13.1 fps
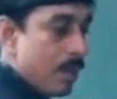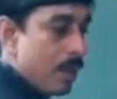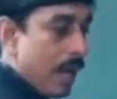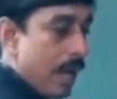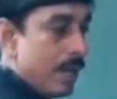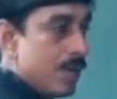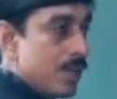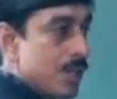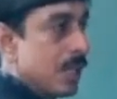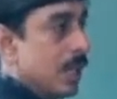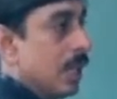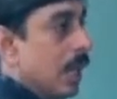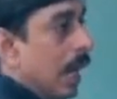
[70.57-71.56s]

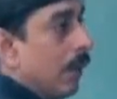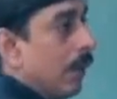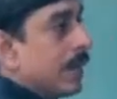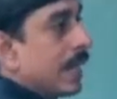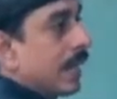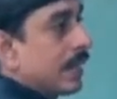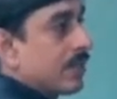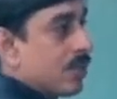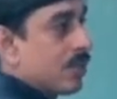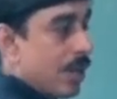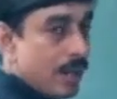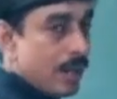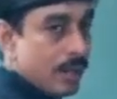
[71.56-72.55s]
end, we take a
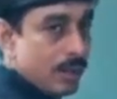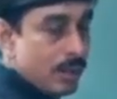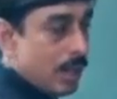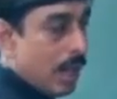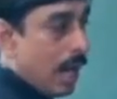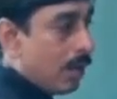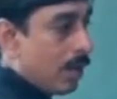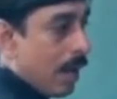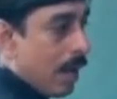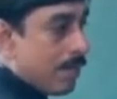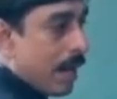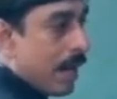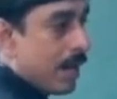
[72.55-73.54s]
string and we
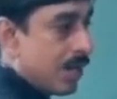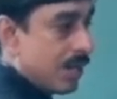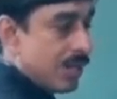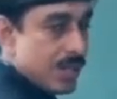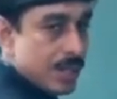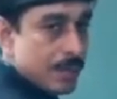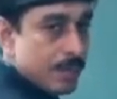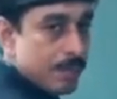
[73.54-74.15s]
vibrate it,